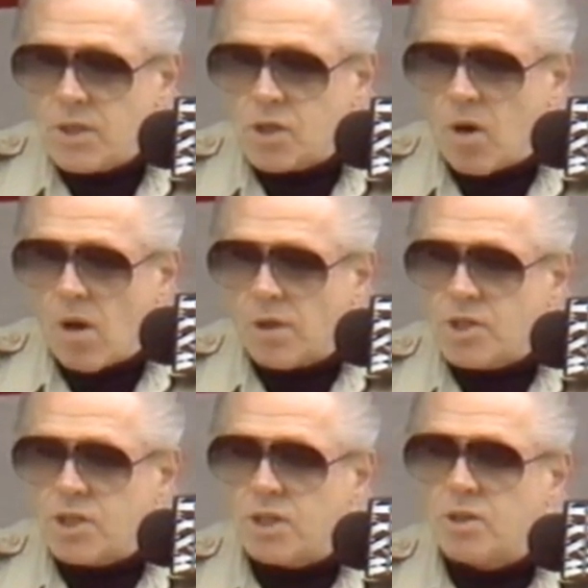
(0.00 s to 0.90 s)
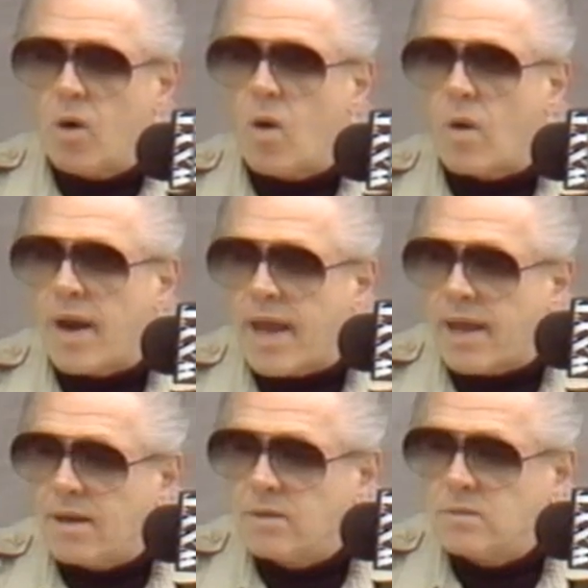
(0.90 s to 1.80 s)
It's called satori,
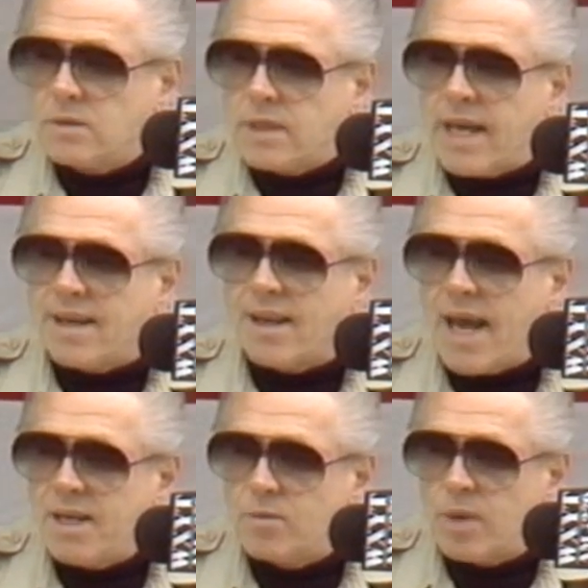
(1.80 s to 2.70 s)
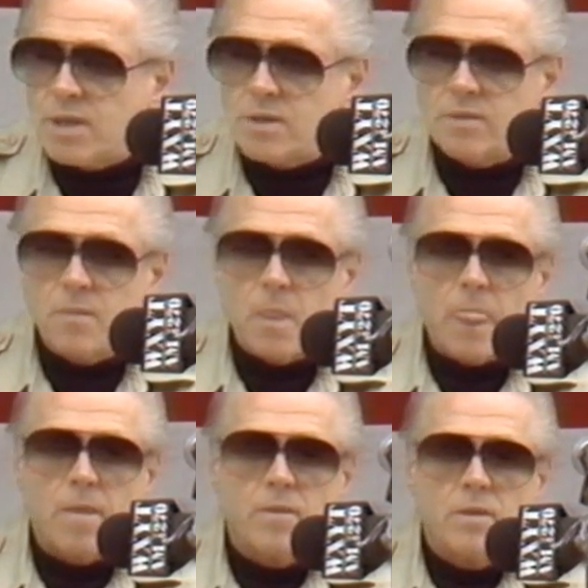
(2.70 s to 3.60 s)
enlightenment.
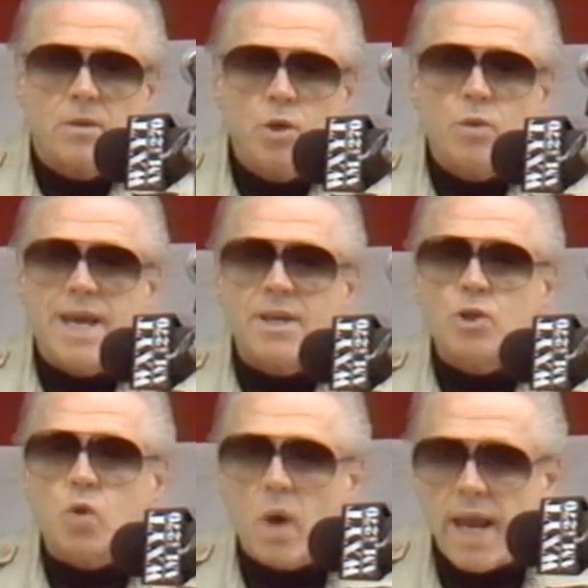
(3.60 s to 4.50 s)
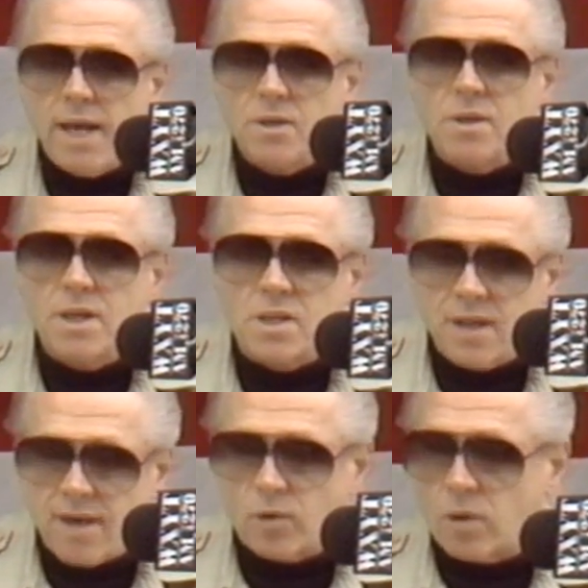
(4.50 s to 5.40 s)
You can train to
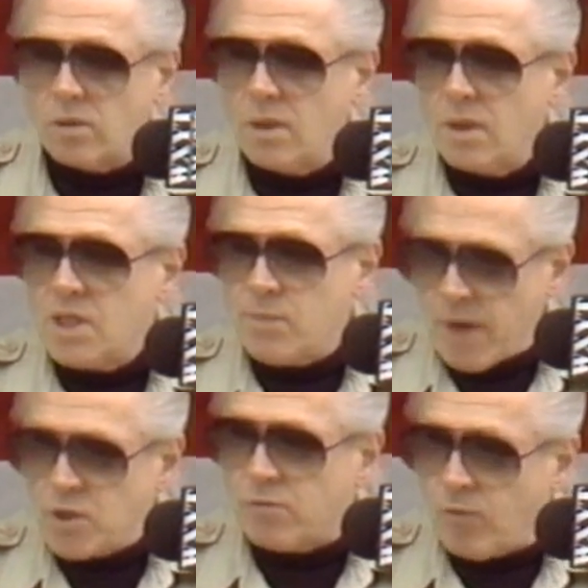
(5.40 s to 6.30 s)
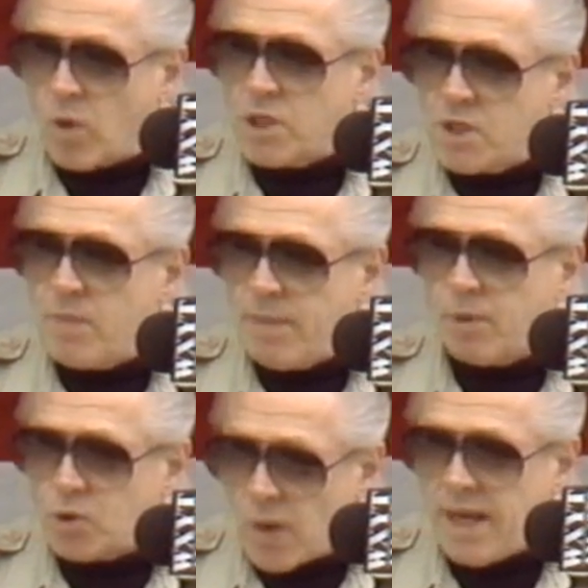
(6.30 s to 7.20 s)
this level. Special forces
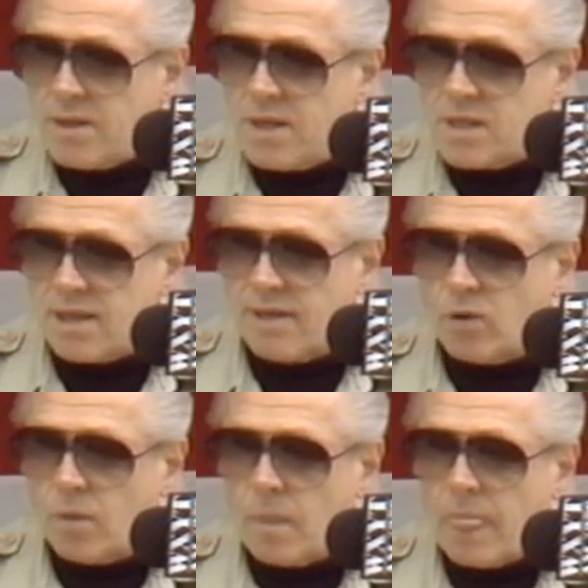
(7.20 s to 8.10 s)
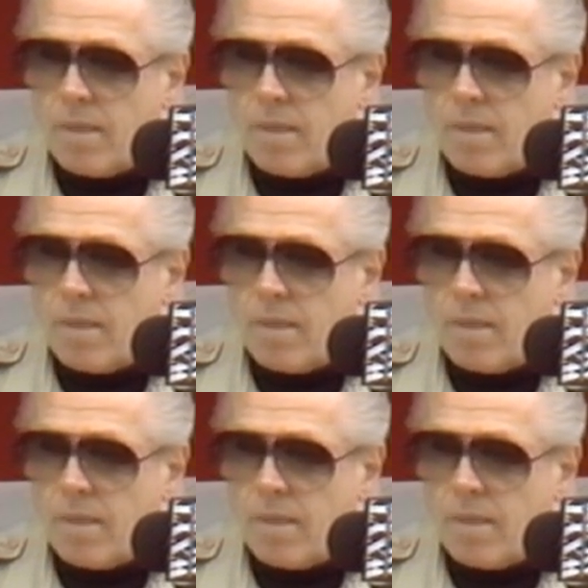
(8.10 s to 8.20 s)
people train to this level.